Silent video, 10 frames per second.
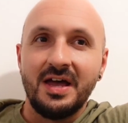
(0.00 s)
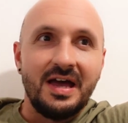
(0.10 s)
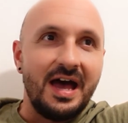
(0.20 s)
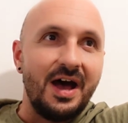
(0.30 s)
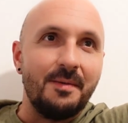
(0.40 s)

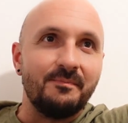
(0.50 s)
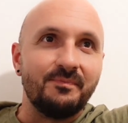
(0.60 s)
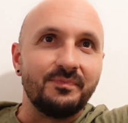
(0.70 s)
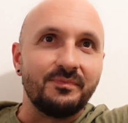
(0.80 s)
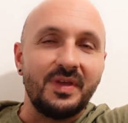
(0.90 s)

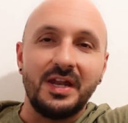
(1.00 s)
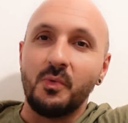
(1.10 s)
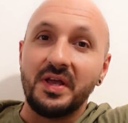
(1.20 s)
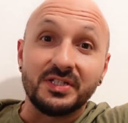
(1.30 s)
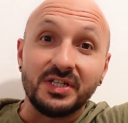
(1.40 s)
In a
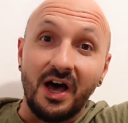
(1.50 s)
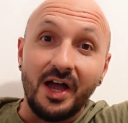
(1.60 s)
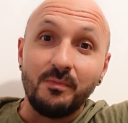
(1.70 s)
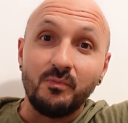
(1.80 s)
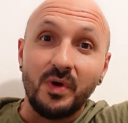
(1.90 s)
week's time,